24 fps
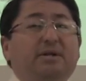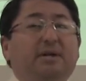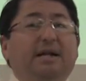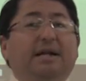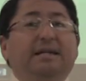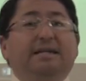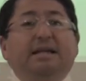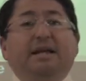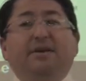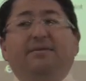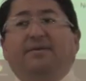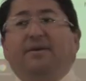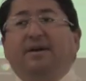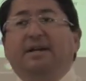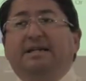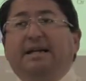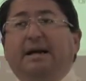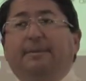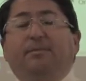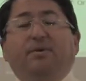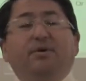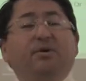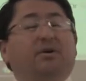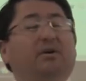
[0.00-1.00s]
So let's say, for
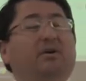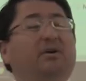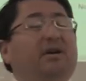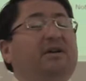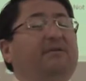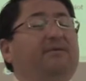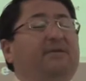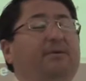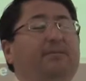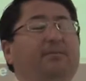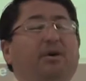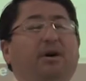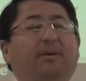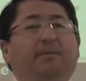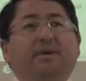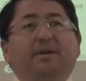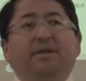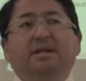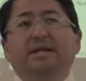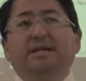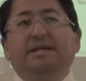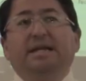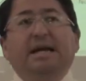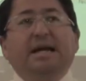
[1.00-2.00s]
example, you're looking for
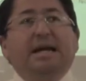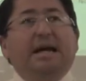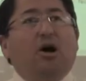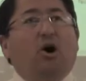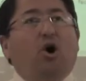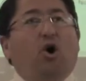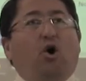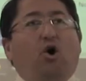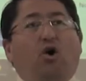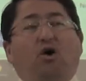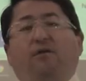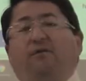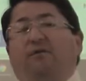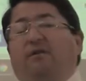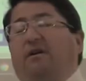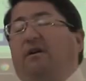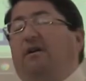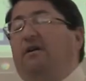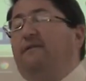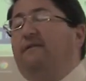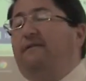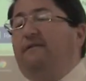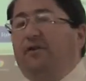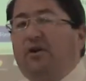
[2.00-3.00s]
properties
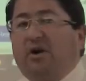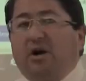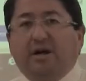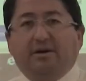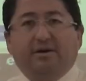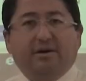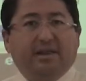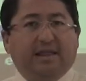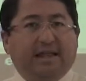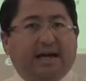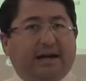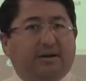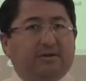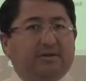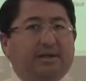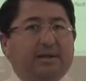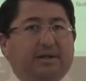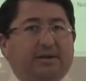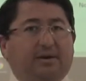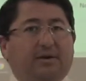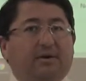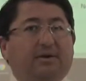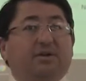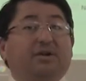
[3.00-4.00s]
over
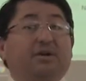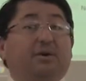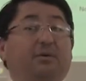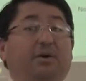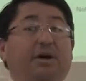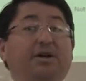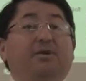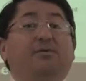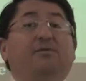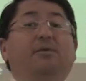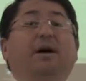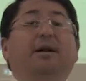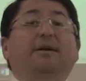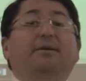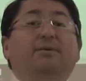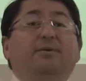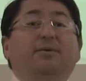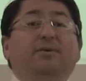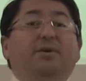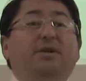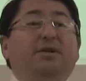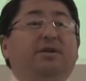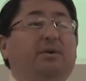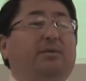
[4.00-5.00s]
$400,000. So what you want to
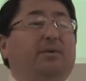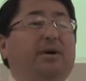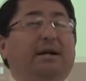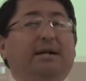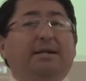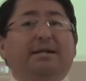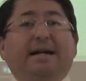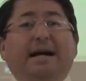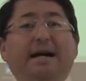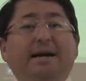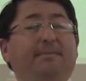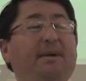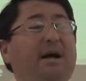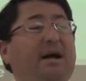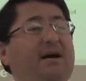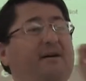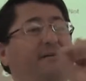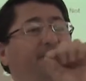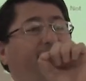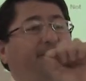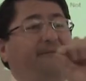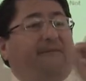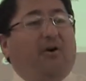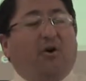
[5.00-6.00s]
do is you want to type
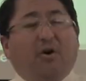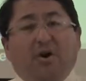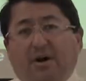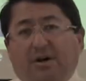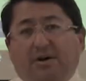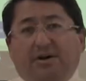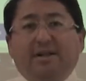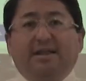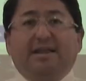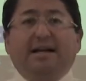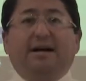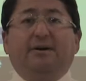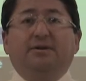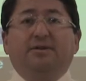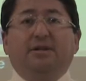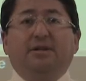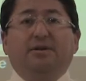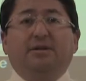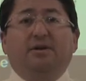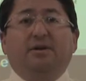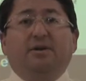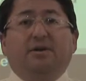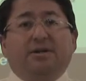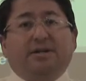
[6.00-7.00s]

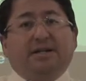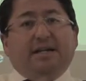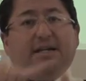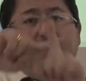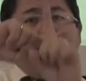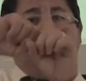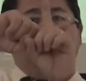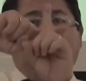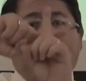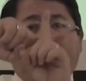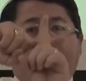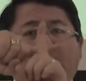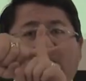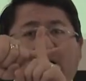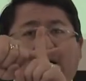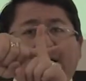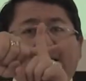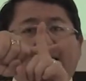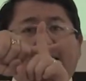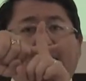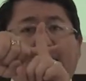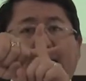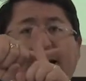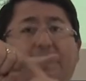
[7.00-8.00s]
$400,000 and then the
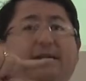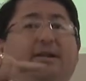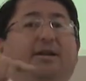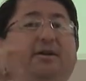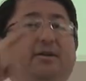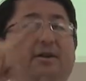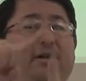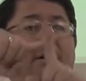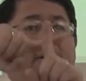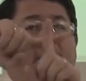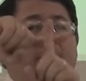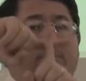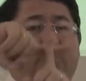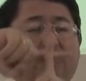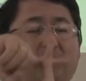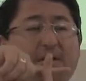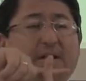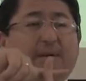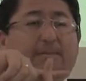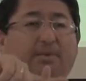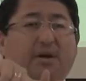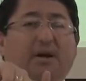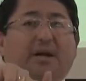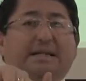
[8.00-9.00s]
plus sign. You need to put
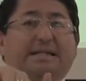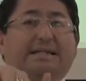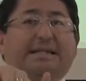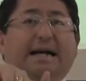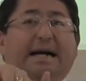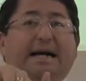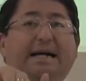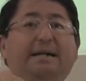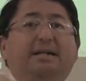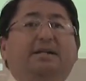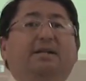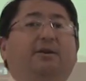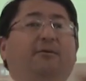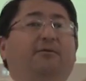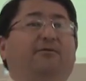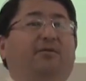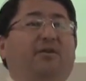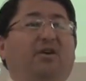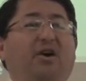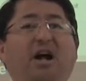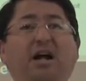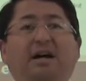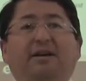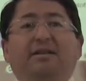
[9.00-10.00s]
the plus sign. So
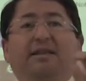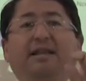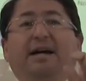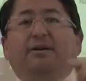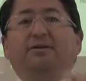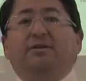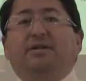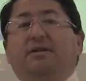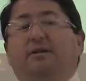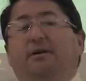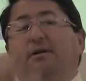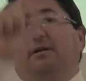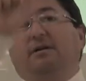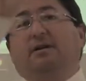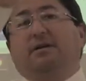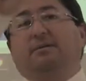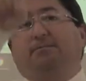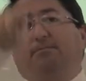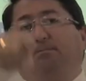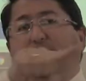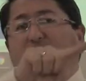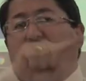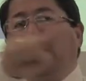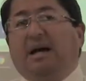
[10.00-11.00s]

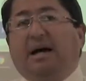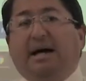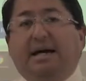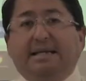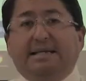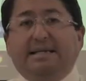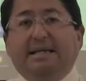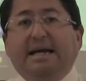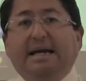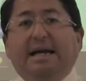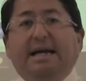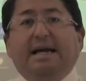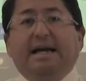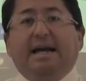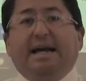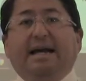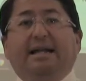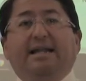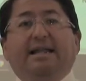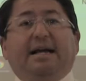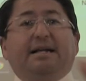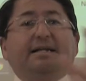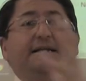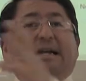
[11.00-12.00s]
$400,000 plus,
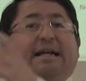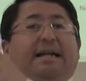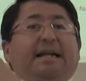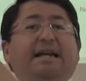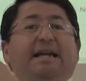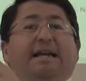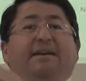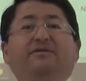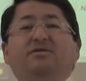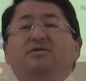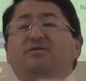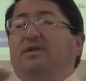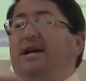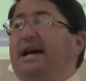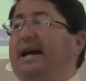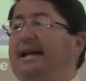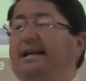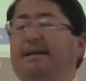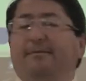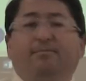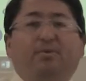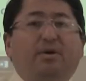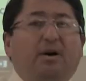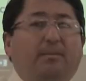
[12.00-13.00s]
and that's going to give you
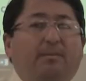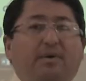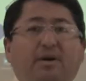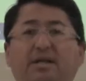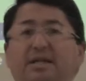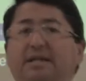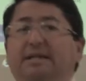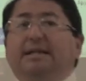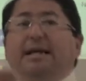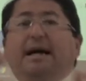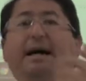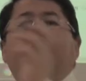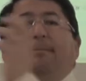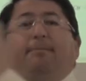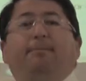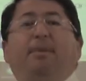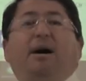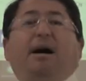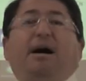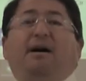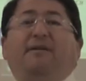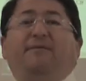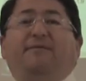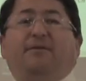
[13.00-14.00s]
any properties
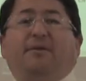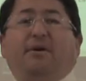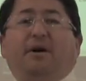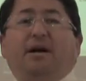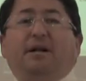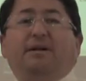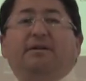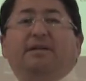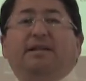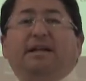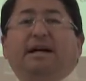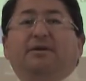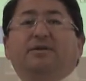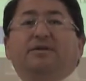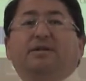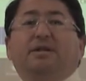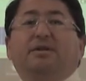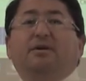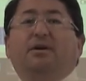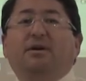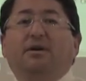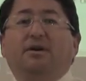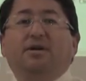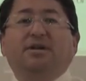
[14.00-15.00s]
above
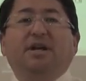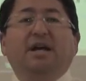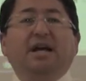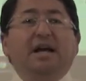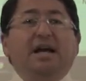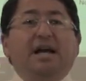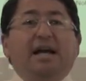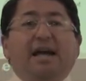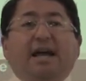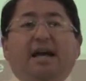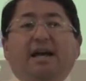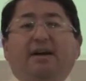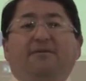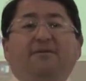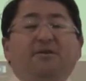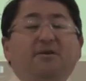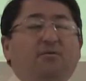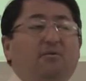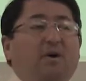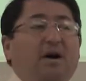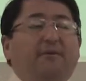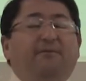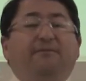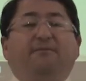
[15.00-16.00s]
$400,000. If you
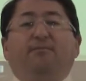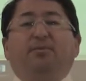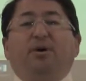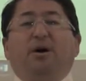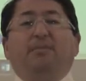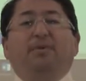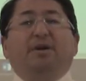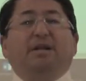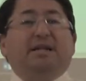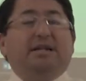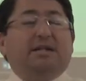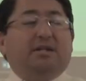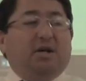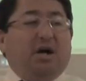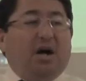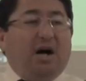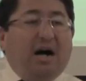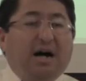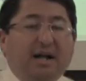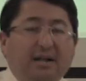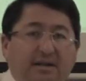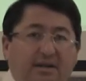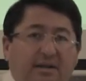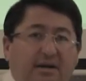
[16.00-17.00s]
want properties
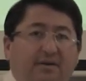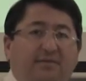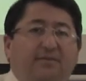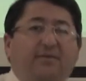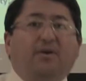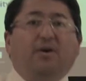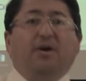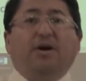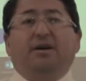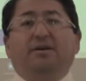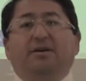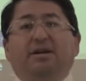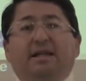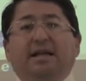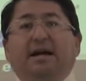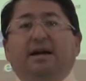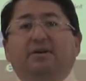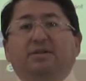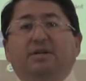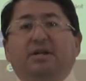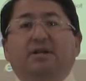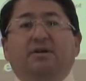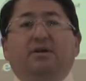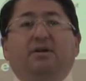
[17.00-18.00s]
under
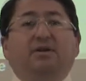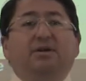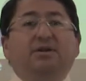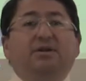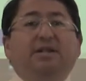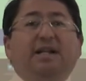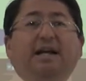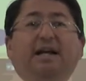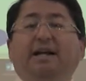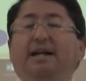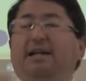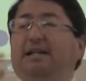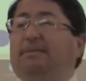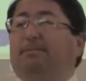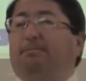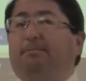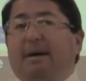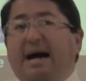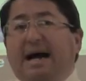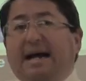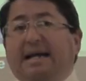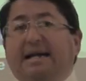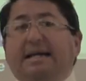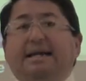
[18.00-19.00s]
$400,000, then it's
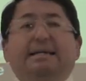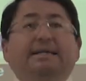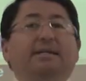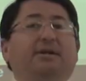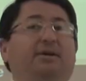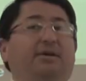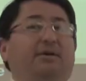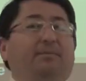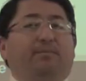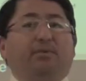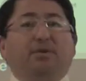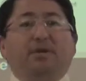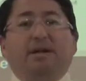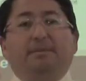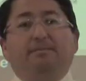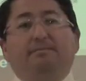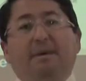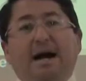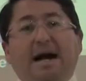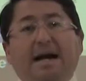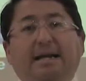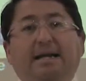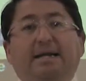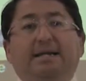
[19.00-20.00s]
minus. So you put the
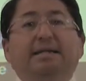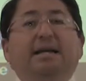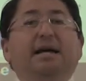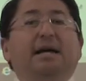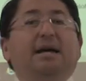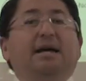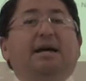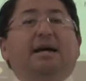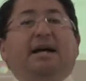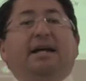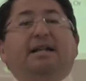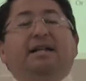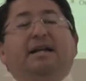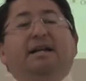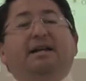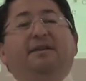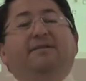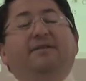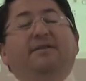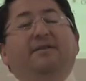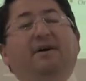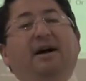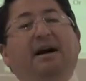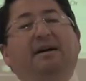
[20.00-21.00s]
minus. And then
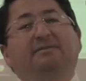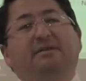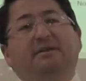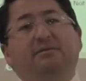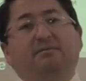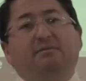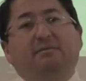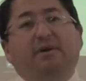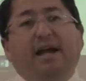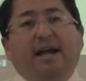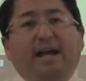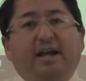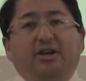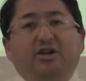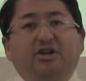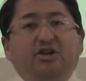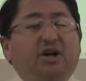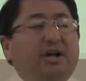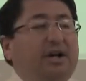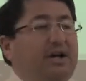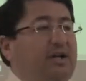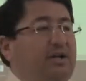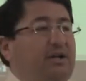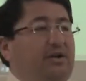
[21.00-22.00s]
if you have a range,
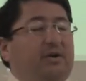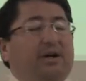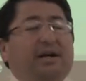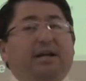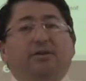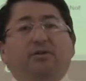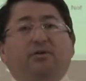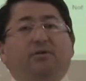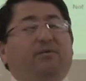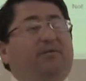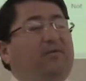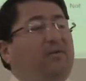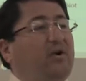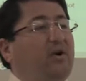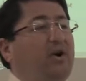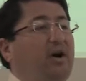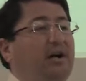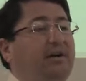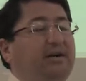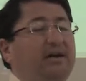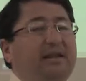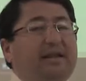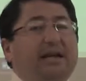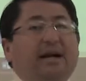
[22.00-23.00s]
you can do
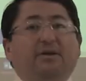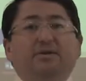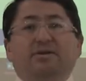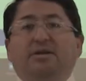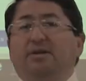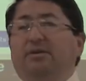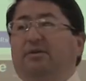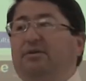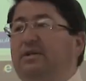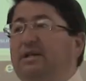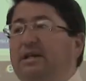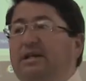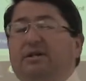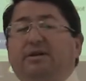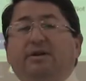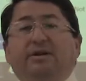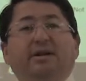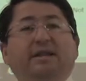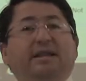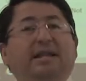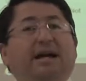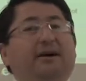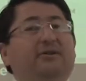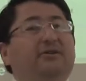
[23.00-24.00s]
400,000 to
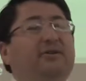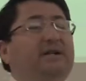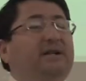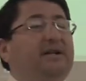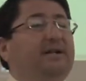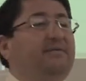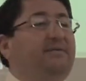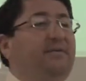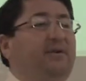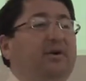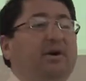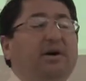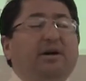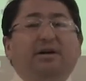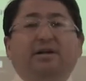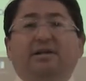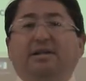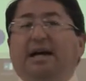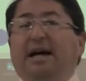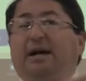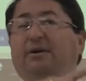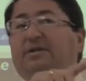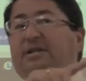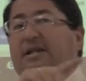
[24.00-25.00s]
600,000 is
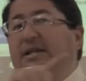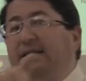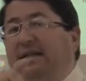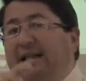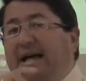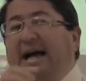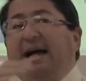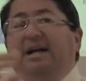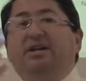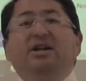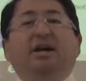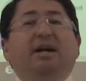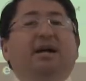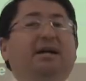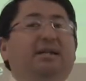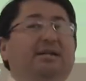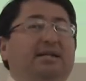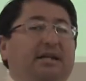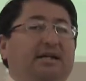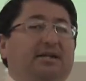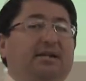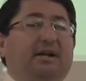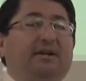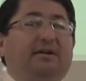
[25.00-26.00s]
400,000 dash
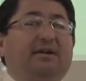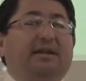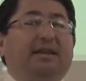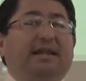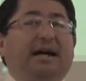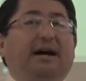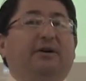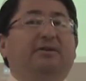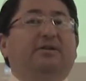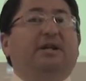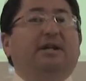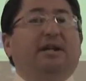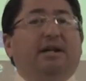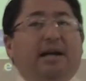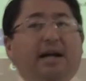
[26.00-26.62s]
600,000.